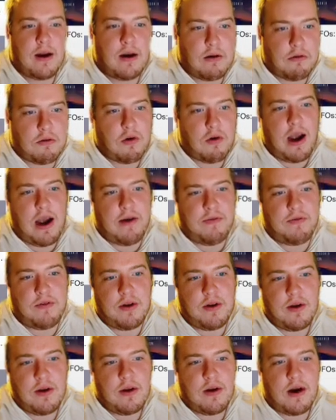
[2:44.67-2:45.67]

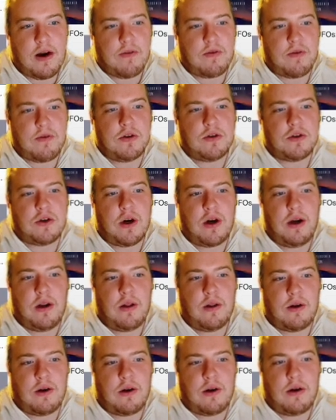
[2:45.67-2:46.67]
craft, often
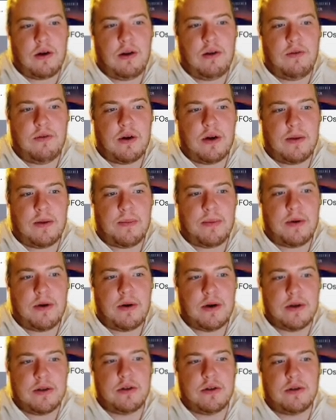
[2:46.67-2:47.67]
triangular and even up
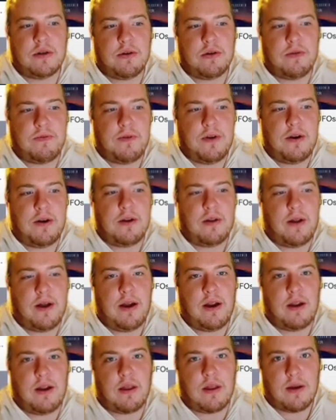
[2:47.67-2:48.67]
hundreds of feet in
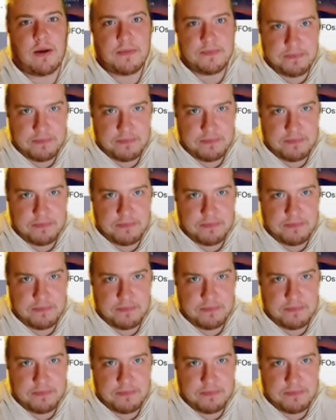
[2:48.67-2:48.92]
length.